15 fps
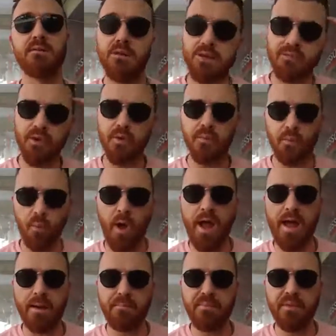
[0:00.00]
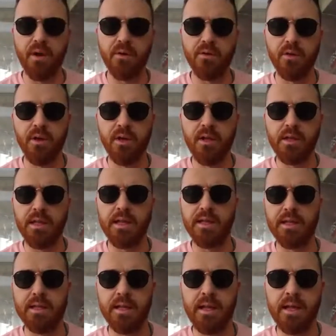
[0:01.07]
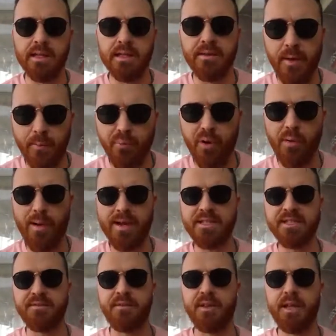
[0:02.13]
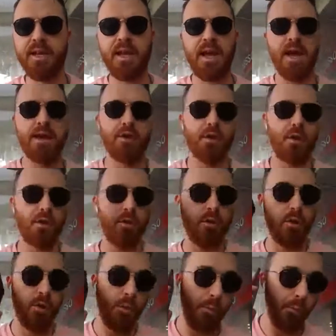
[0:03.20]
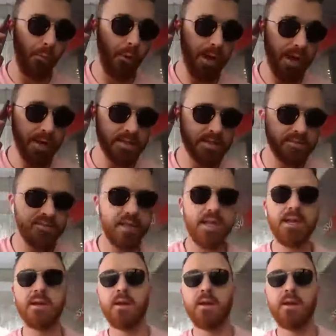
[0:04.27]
You've got to weigh up, though, that living proactively and not reactively